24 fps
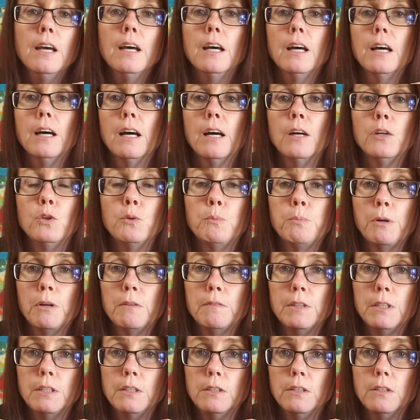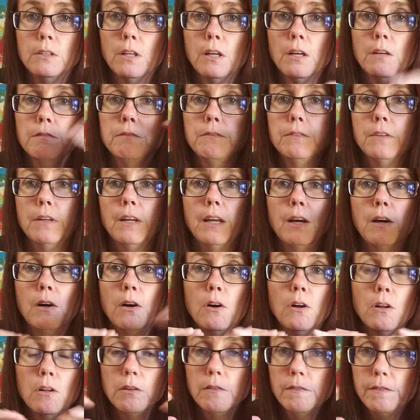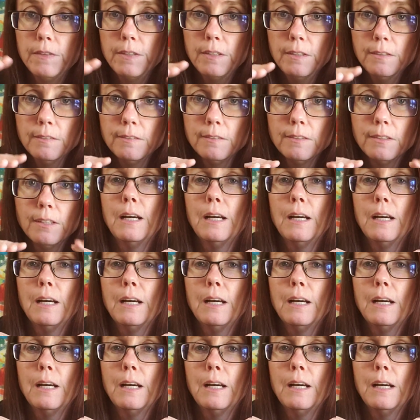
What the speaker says: You probably love all of these.